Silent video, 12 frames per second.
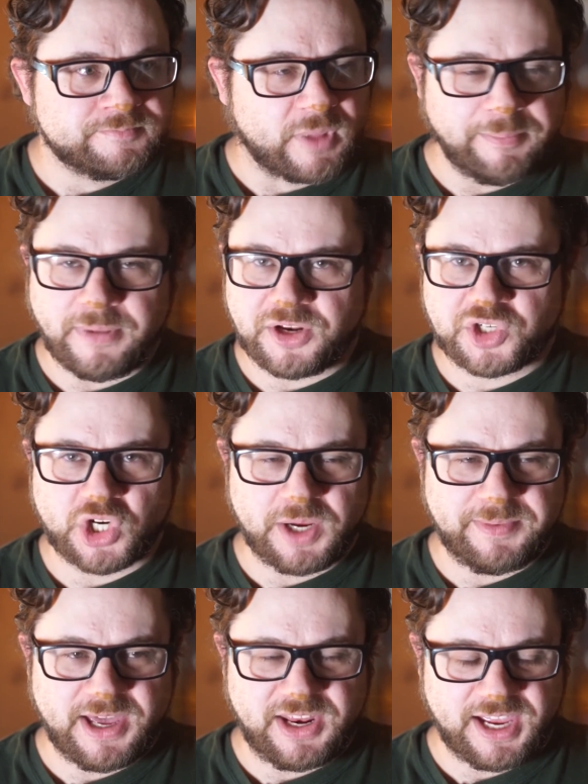I'm not sure
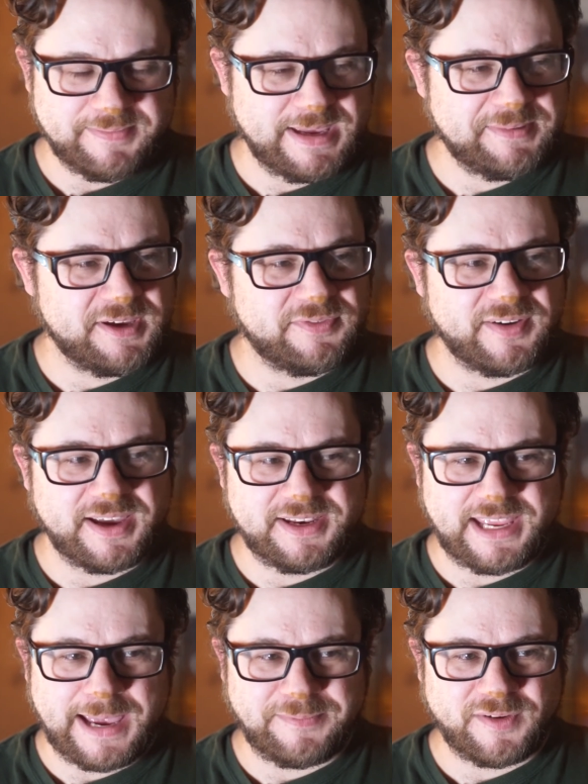I'm getting it. Maybe if
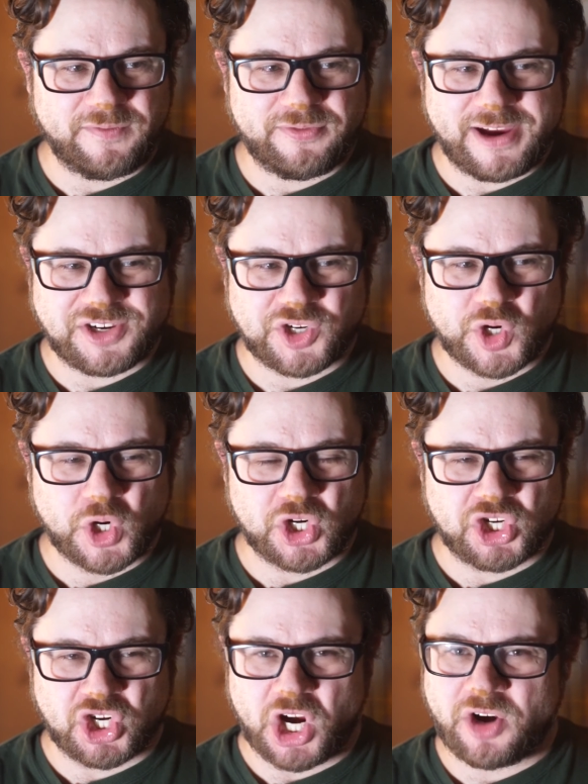I'd kept it fresher or
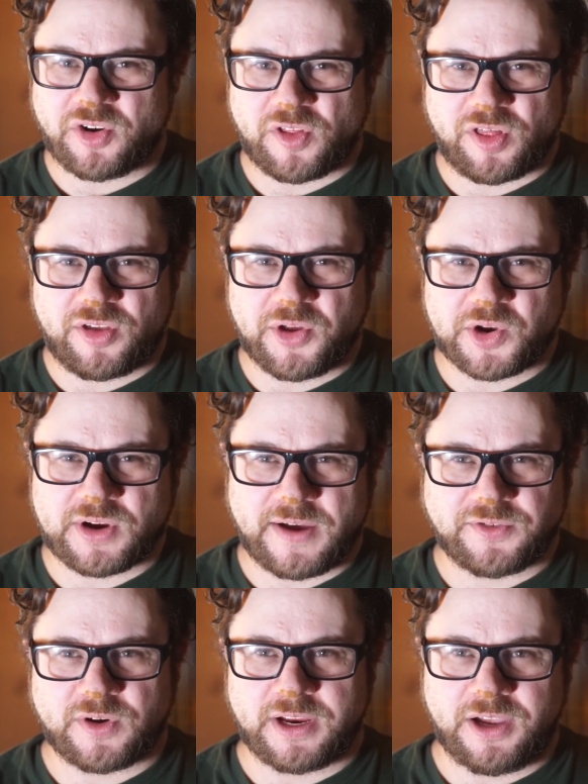jarred it sooner
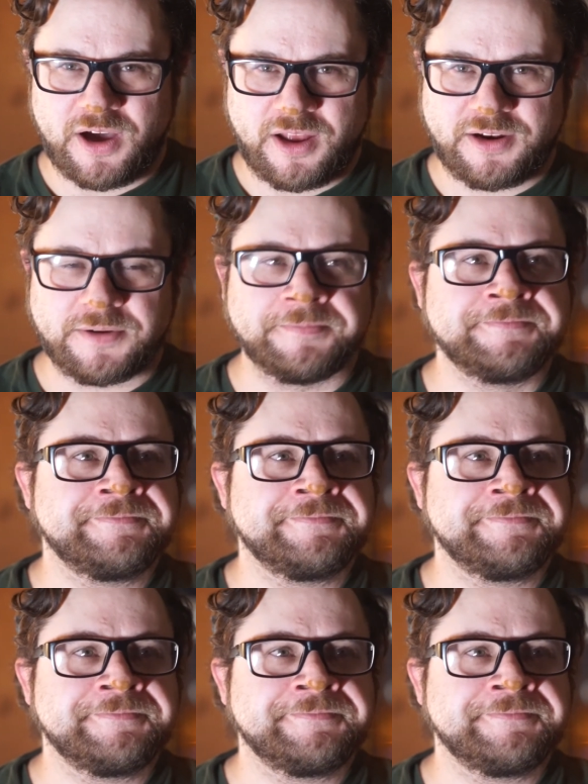after I got it,